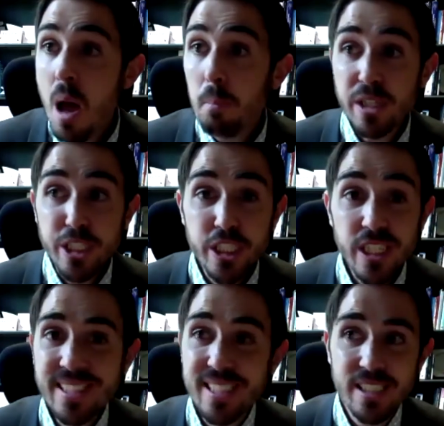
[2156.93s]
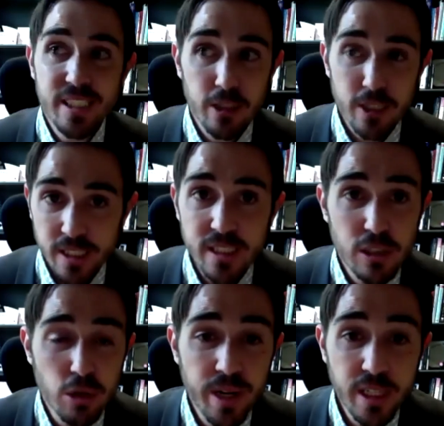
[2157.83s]
But just this year, just in
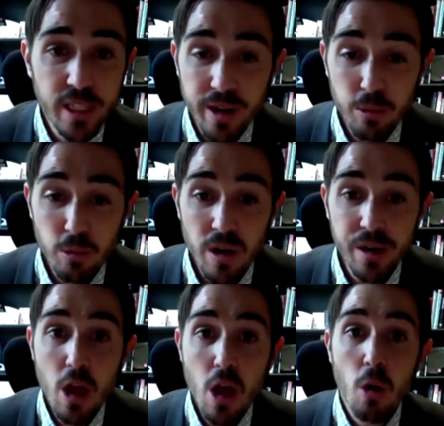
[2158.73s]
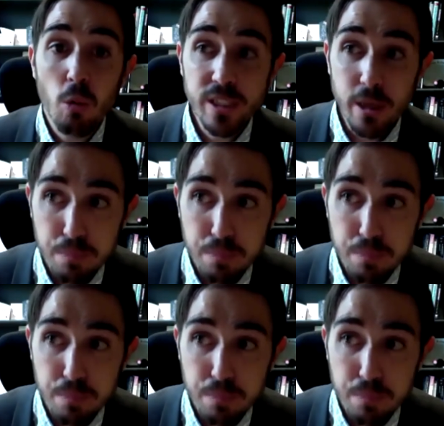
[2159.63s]
2021, was it